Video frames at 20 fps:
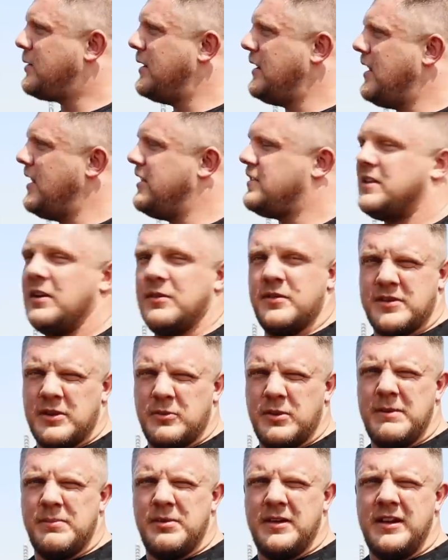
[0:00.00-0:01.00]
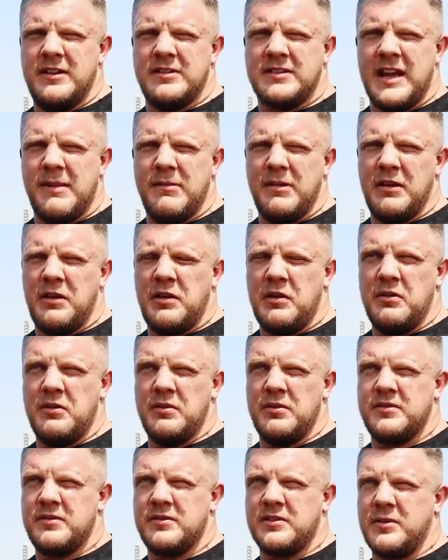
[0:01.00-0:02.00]
quite nice now. There's a wee breeze coming
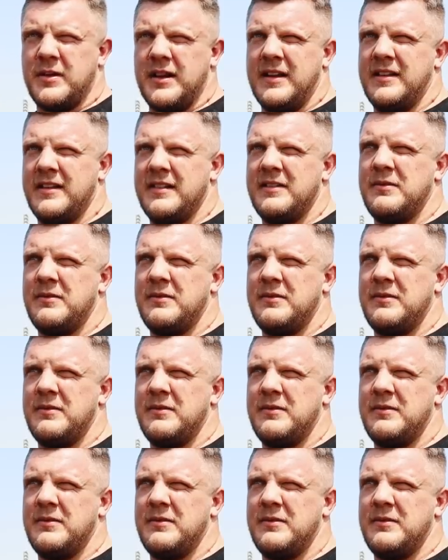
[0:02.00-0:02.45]
through, which is quite